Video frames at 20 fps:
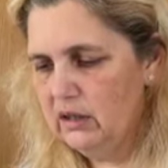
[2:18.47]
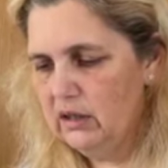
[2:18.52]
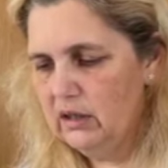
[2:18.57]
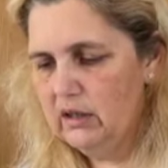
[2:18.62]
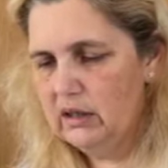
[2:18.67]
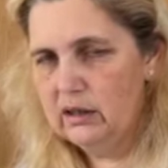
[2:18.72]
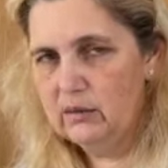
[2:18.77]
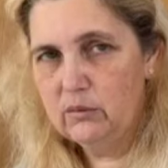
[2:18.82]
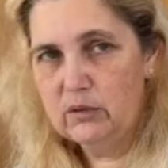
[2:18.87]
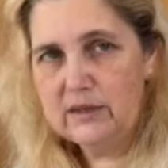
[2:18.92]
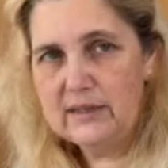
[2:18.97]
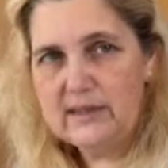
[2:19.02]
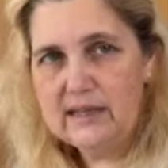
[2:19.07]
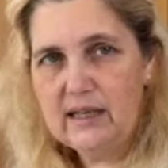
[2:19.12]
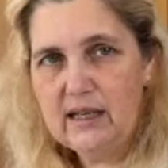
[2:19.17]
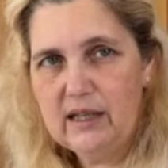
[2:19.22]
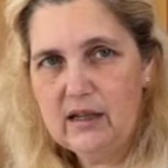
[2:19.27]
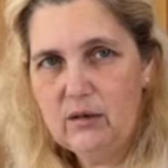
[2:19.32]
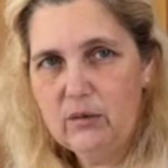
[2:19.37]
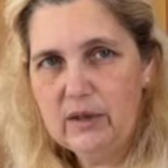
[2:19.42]
we'll see
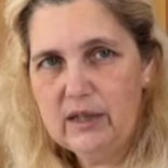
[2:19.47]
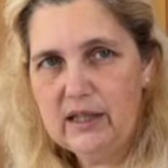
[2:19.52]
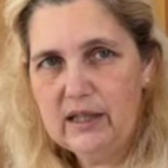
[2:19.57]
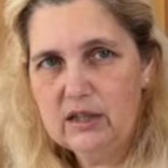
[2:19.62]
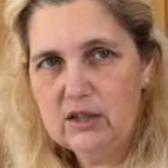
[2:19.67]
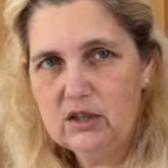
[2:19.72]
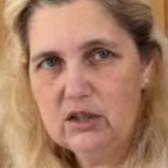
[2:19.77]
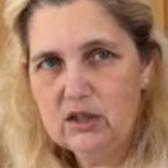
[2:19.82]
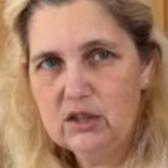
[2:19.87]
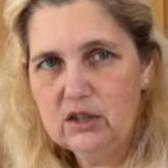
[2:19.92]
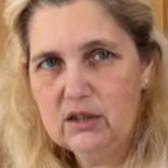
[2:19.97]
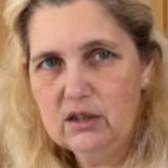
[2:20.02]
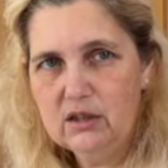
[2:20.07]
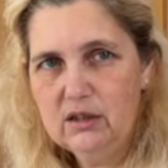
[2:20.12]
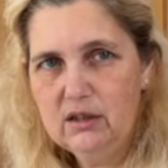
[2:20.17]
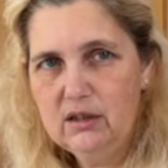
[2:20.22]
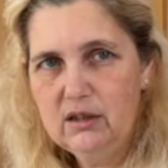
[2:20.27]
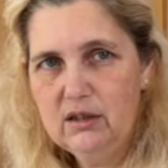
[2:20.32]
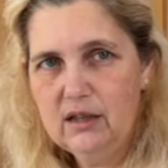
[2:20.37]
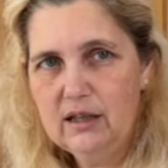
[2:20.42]
how we get
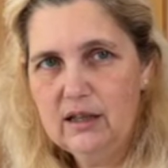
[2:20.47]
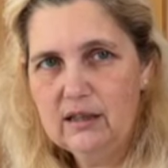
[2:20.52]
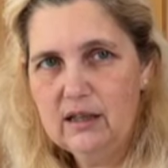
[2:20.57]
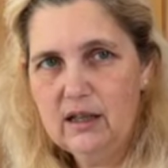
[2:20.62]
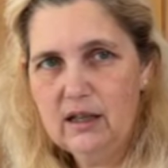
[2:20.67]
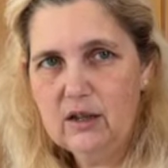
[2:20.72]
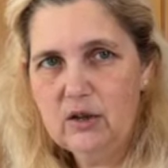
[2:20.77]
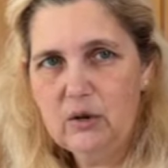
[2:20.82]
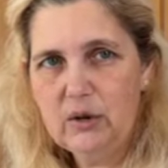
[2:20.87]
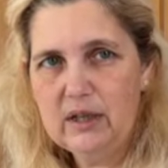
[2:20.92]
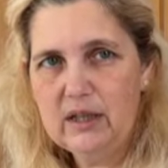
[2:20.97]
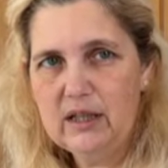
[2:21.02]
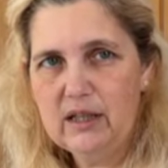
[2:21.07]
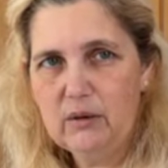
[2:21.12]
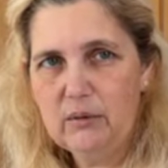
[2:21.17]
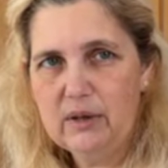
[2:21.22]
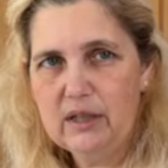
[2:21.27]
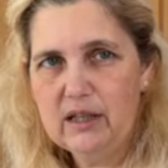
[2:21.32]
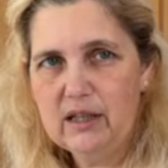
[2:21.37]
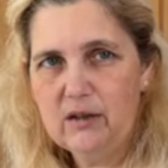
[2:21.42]
on and how quickly
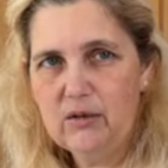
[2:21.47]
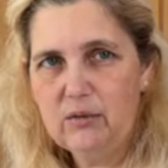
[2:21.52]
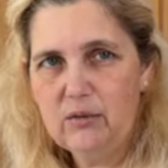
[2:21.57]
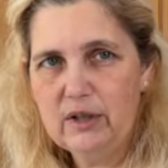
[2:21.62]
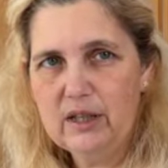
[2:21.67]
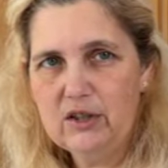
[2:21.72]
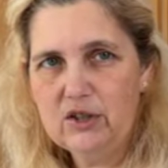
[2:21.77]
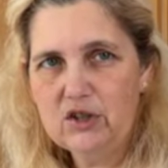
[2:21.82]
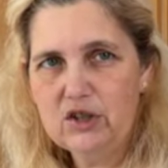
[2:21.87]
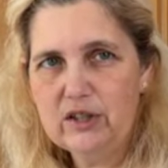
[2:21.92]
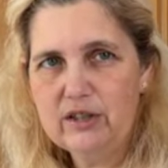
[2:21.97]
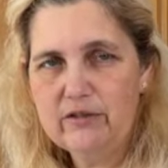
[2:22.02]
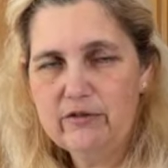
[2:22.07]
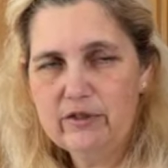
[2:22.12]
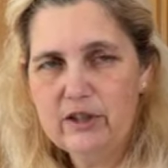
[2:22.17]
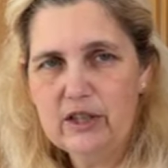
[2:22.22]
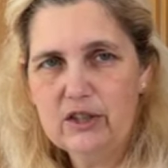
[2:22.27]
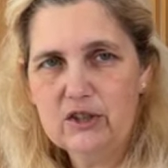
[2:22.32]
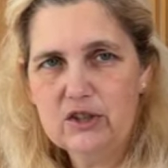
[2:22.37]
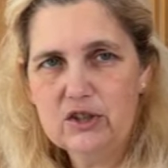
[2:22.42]
we can reach a
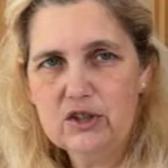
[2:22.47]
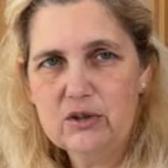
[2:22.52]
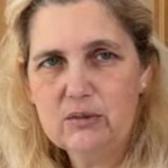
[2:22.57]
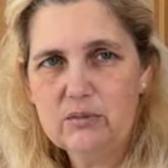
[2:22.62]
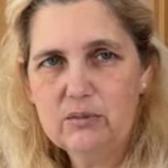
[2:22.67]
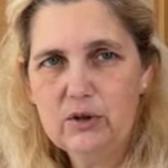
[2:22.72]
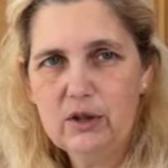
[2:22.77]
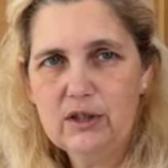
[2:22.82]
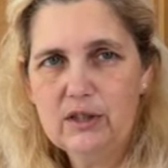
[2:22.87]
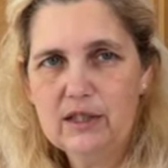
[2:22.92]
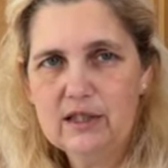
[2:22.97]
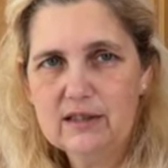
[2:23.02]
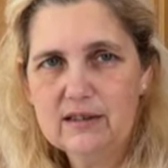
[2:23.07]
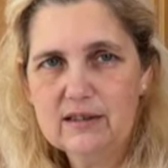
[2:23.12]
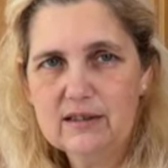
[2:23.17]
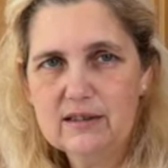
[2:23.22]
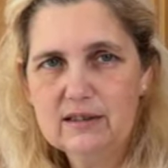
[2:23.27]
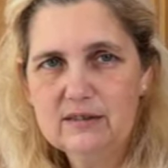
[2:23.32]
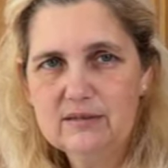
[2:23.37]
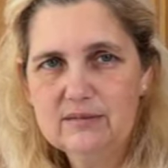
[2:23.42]
finished product.